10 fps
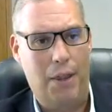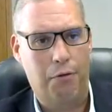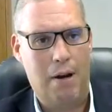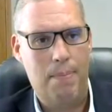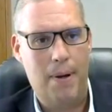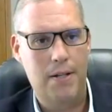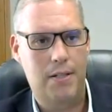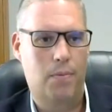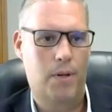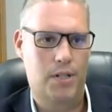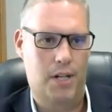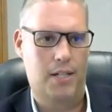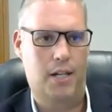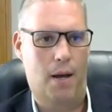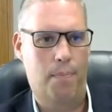3 pillars, which
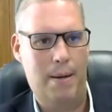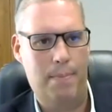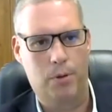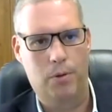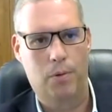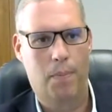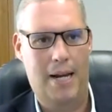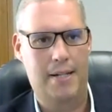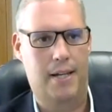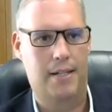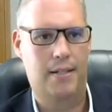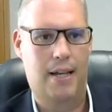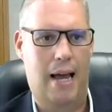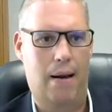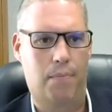is people, places,
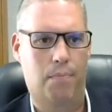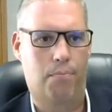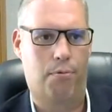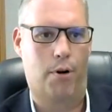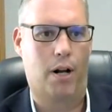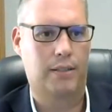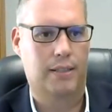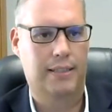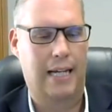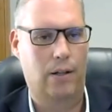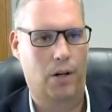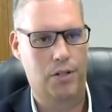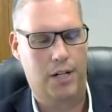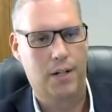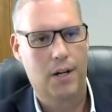products and
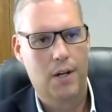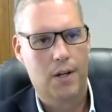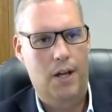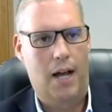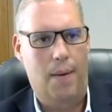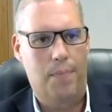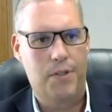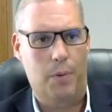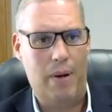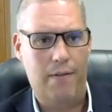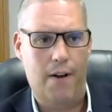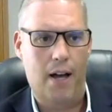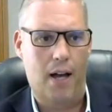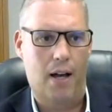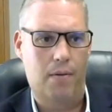technology. So we
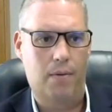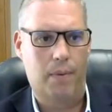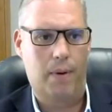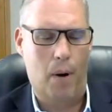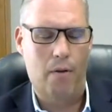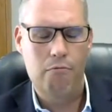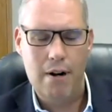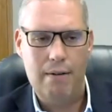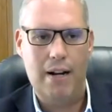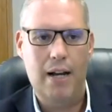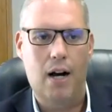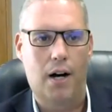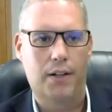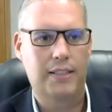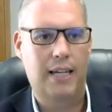worked really
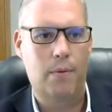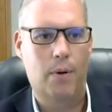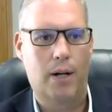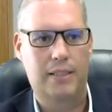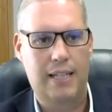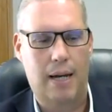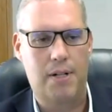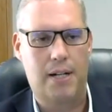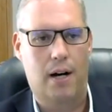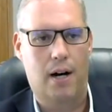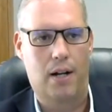hard. The team worked exceptionally hard